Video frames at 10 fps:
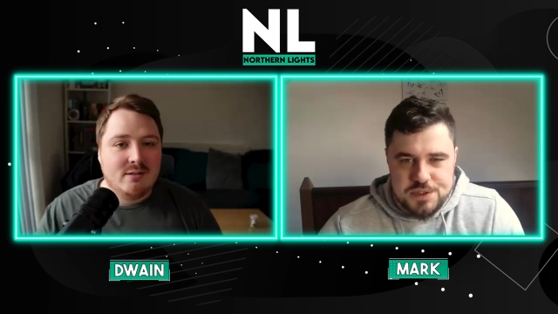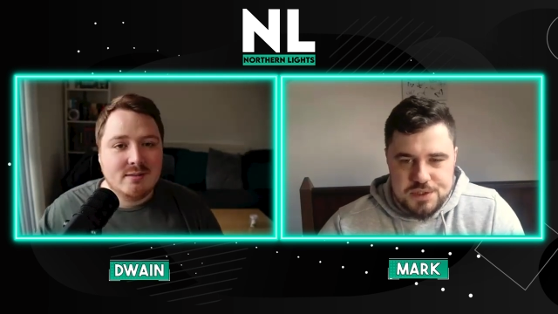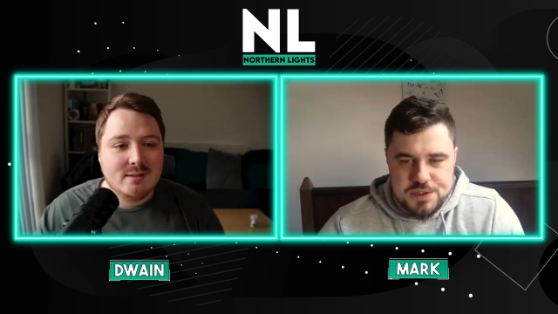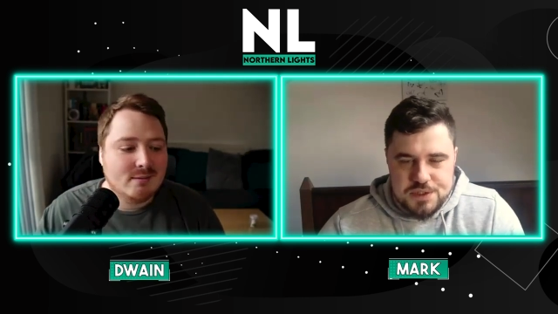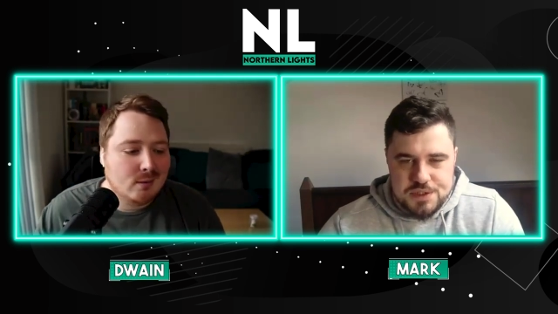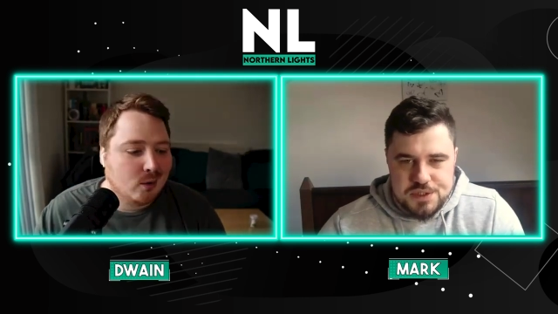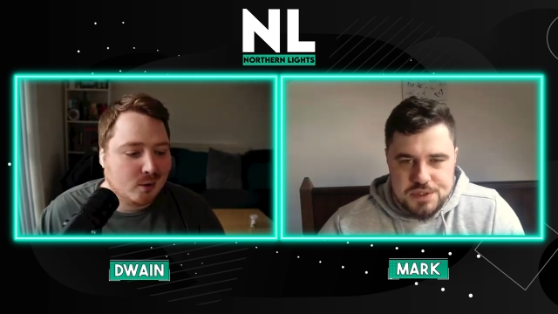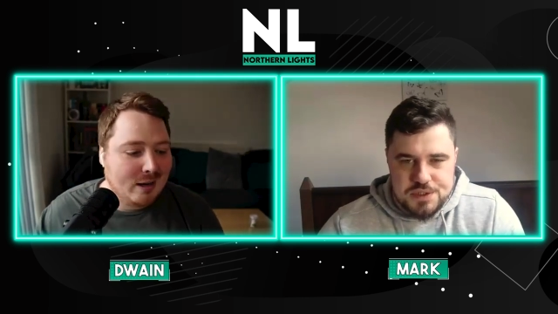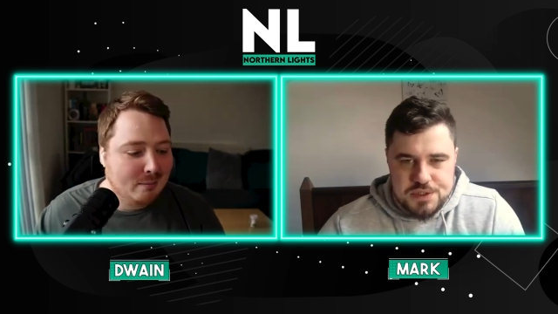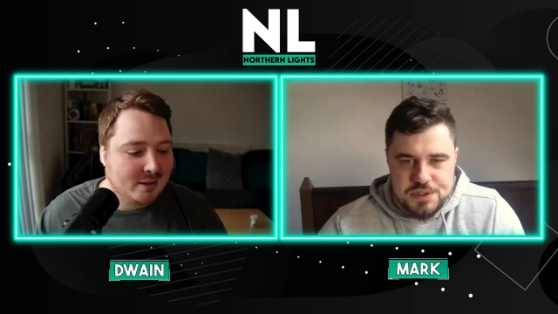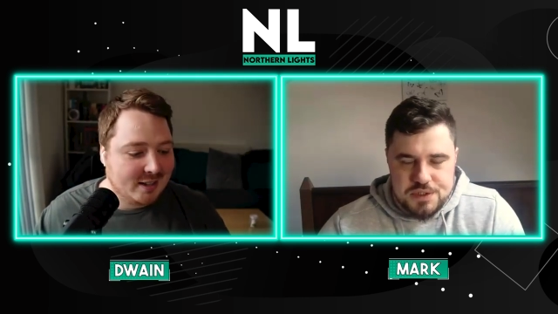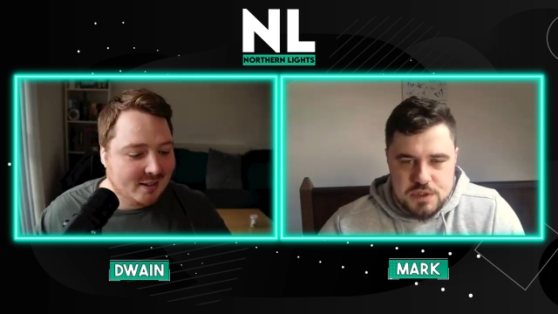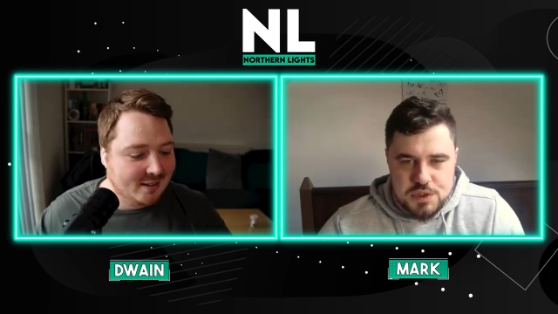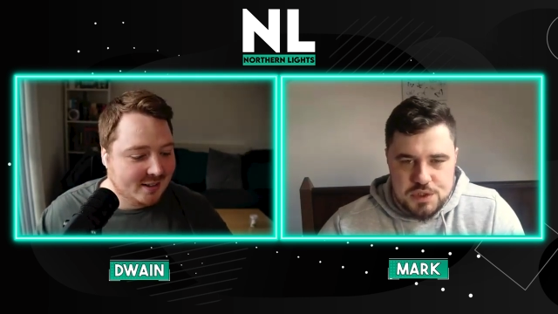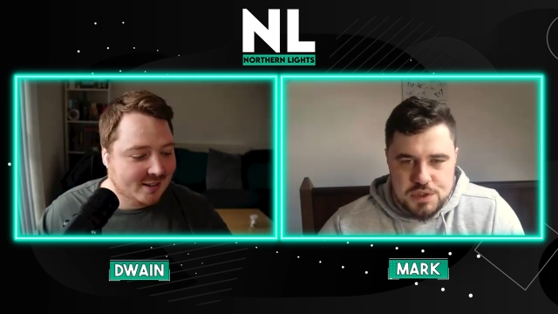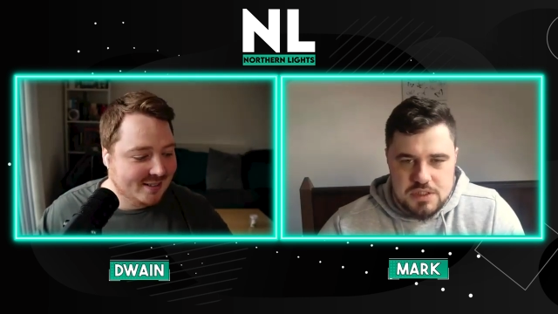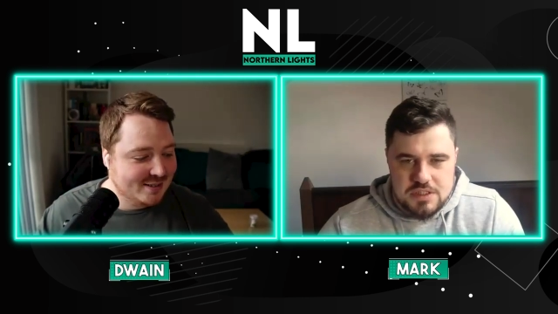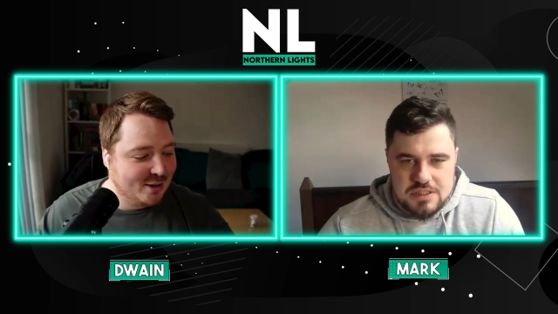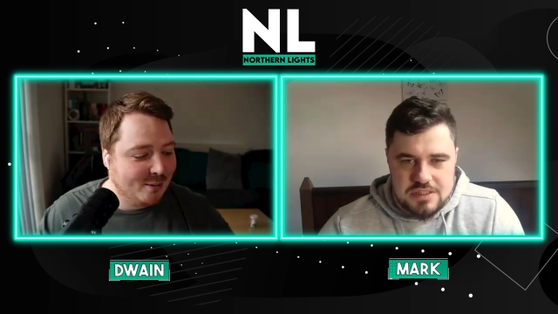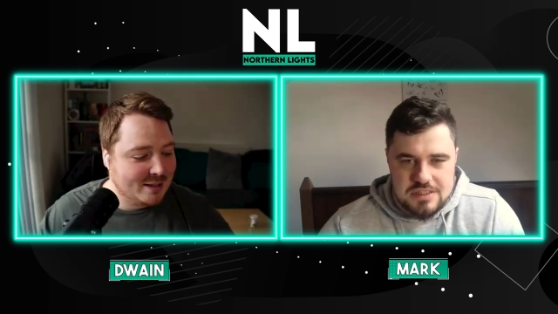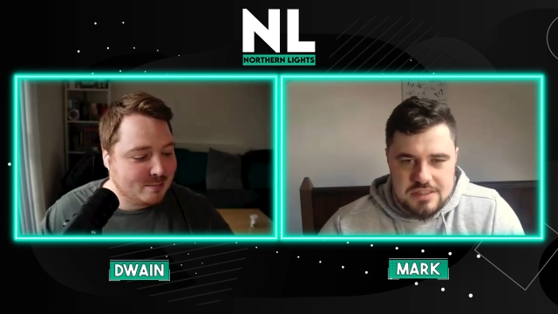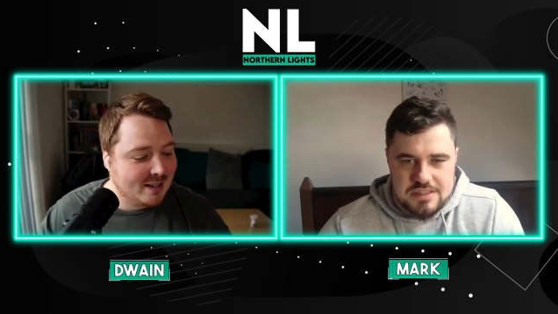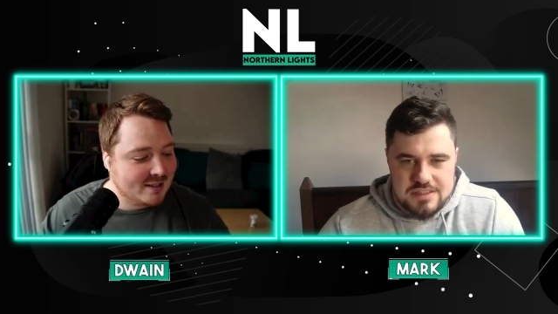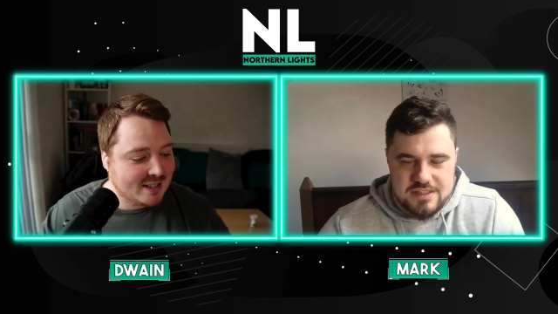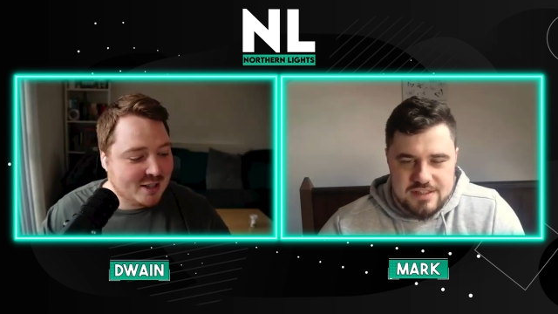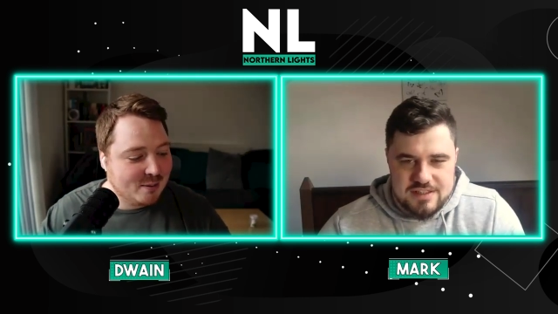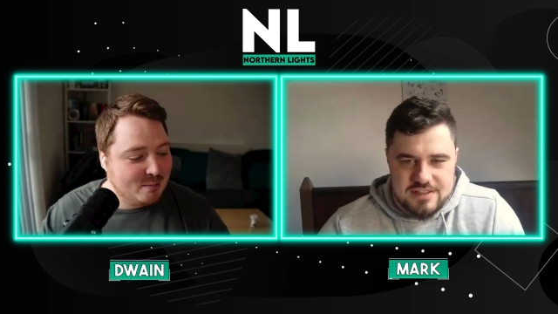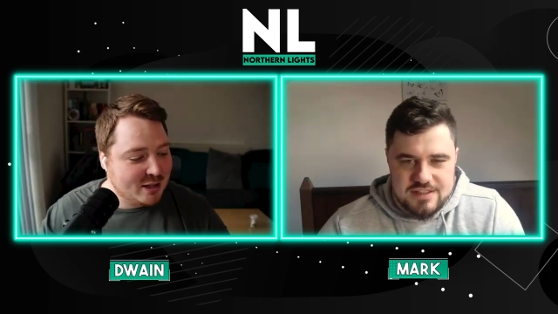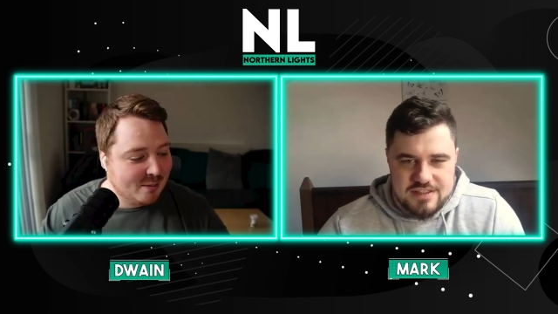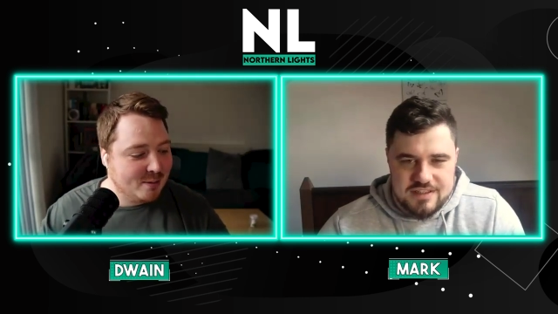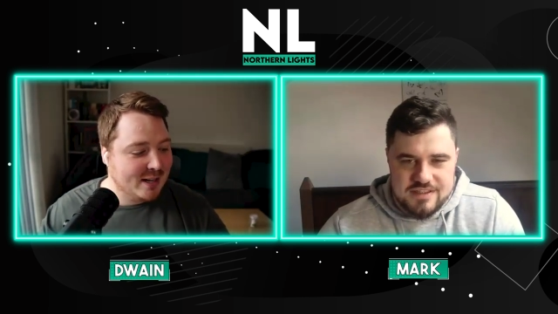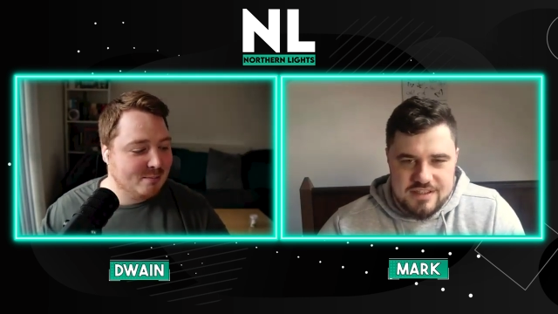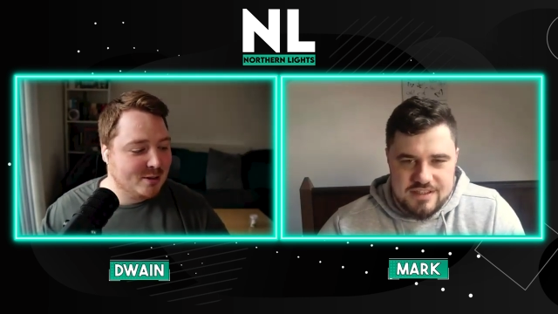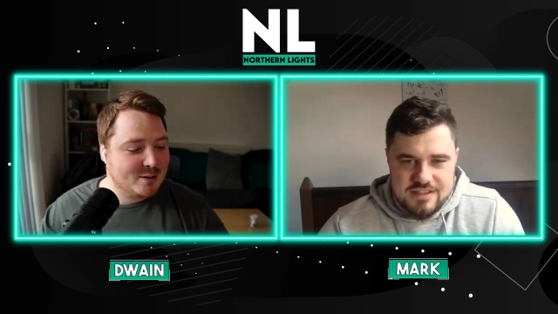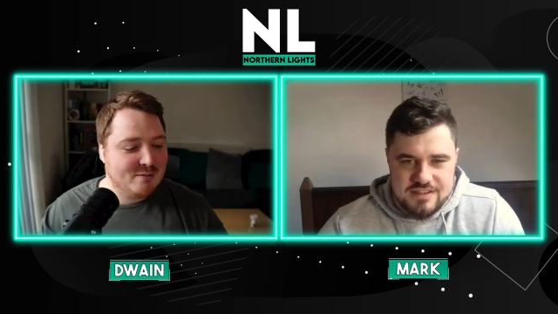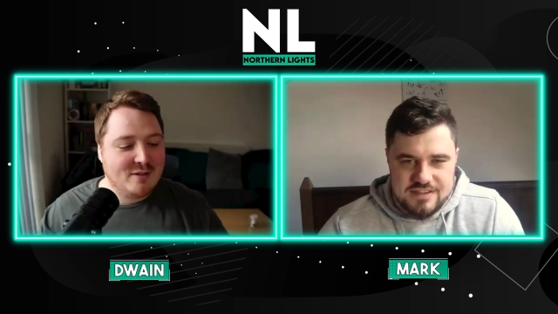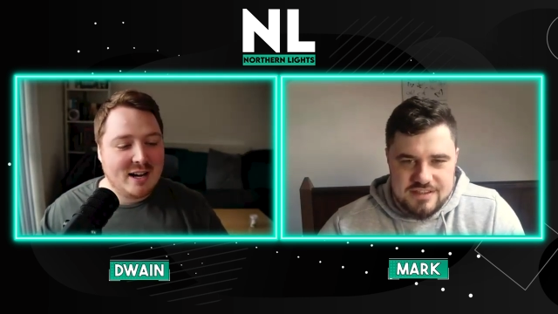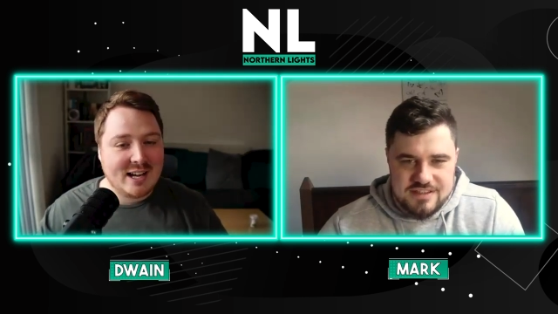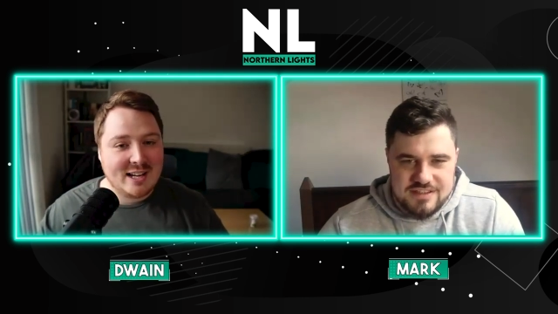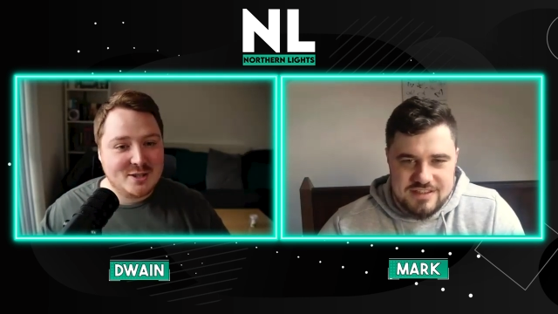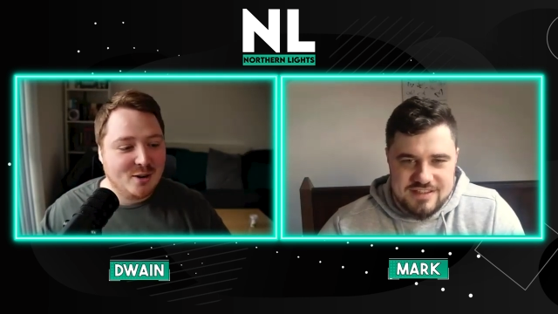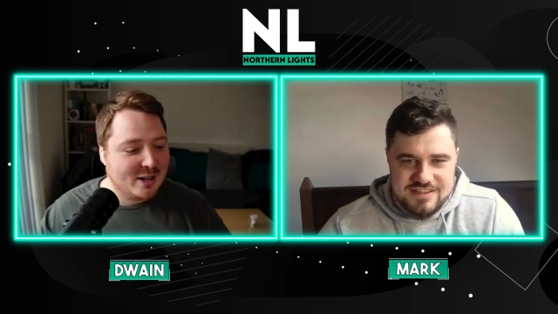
Speaker 1: what do I bloody know? You know, Tom Aspinall's the interim champion. I'm just some fat guy talking